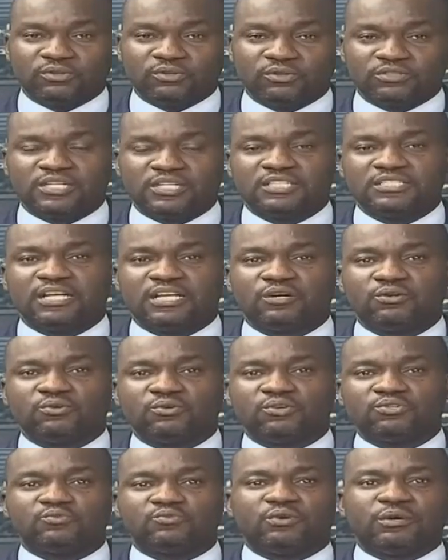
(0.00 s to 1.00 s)
Let's now
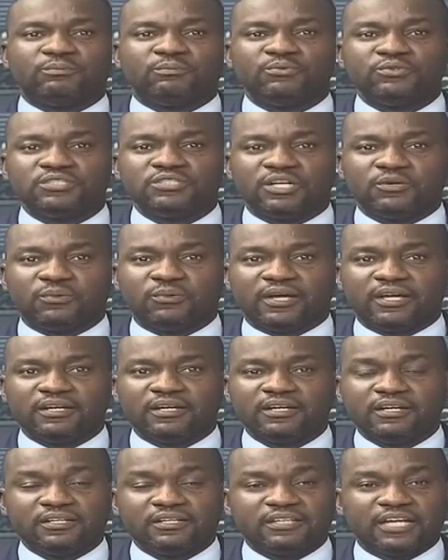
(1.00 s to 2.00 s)
cross to Abuja, where
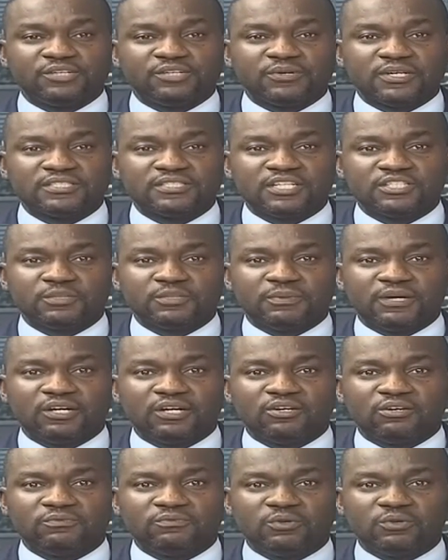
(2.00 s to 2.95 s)
Nigeria's Central Bank Governor